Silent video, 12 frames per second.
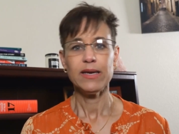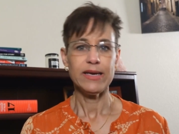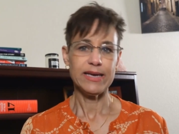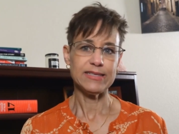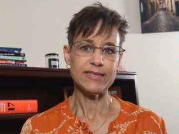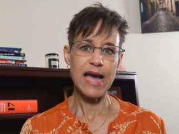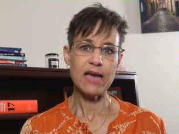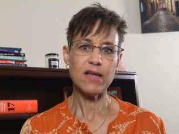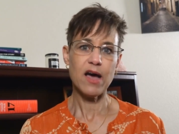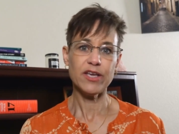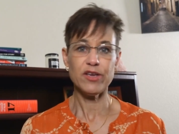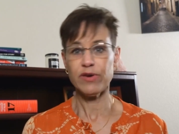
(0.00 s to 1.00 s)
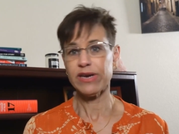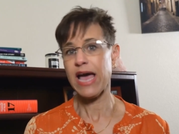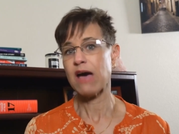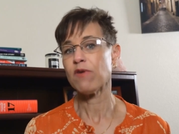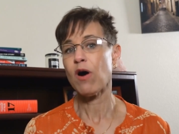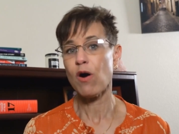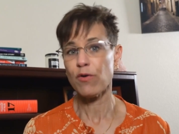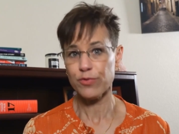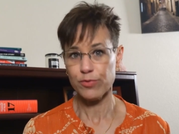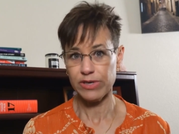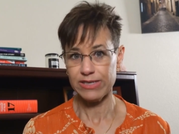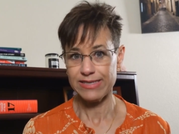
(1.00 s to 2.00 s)
In dialogue, you can have all
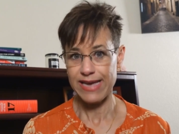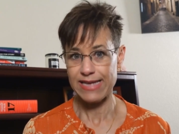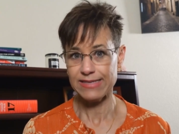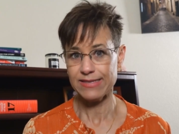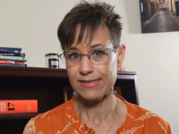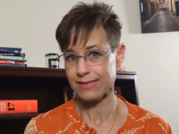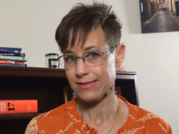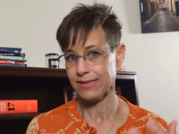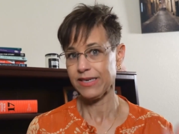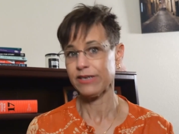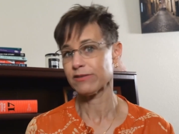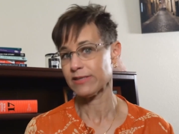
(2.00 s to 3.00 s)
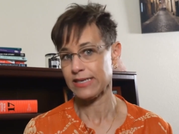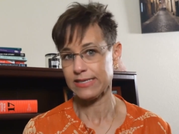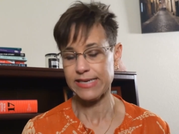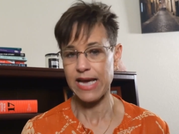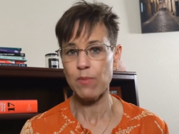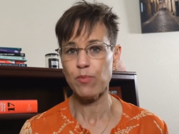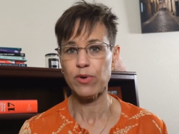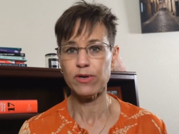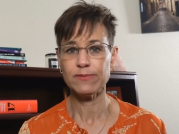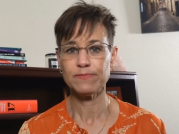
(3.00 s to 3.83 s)
3 tenses. Here's an example.